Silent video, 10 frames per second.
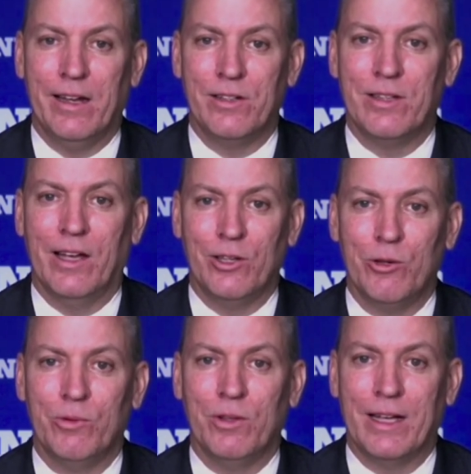and tell
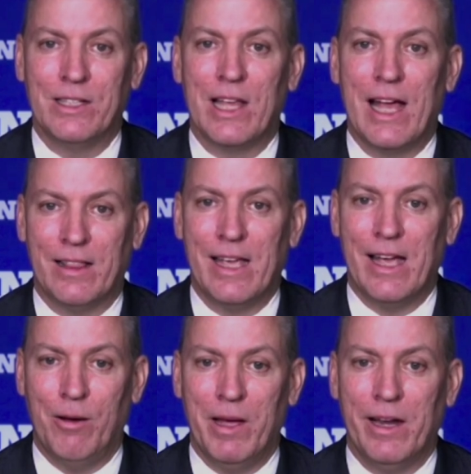you exactly
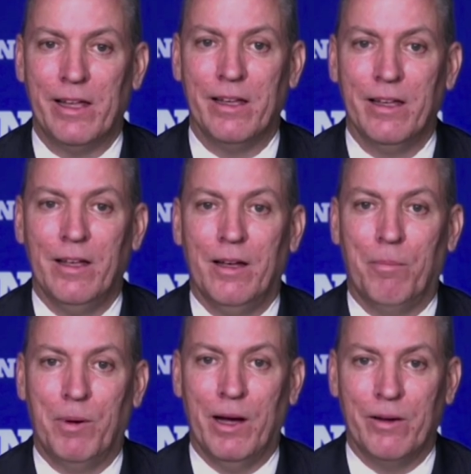how many.
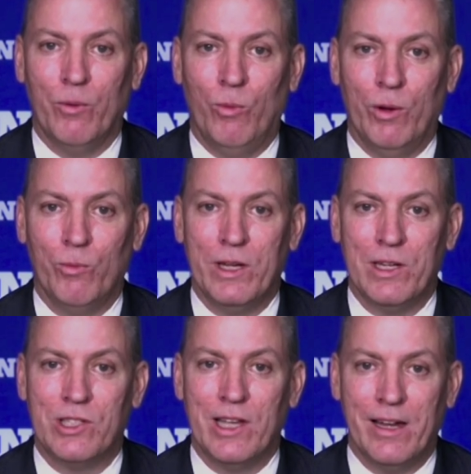But when give me we a
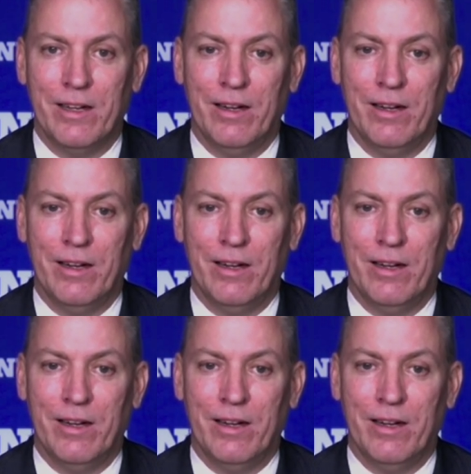heads set, up.